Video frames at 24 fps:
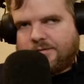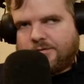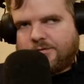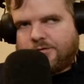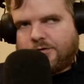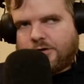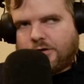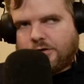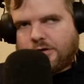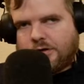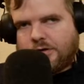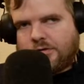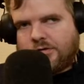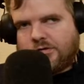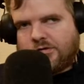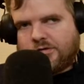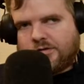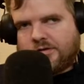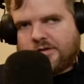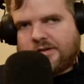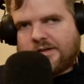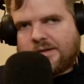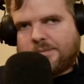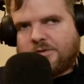photos
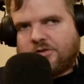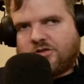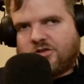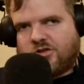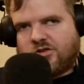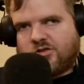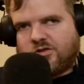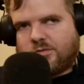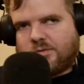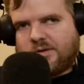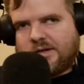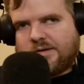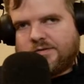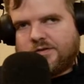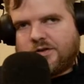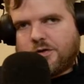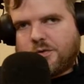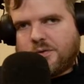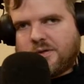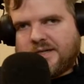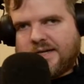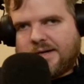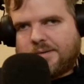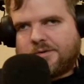or images or whatever
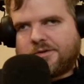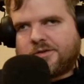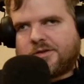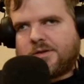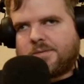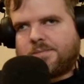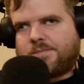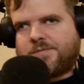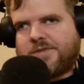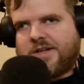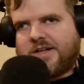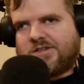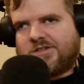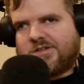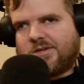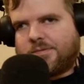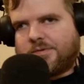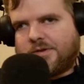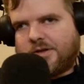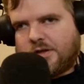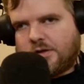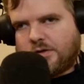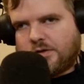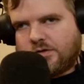you get with them. That's
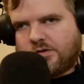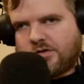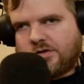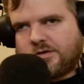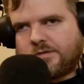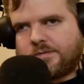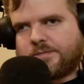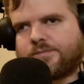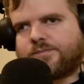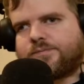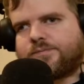something you could do.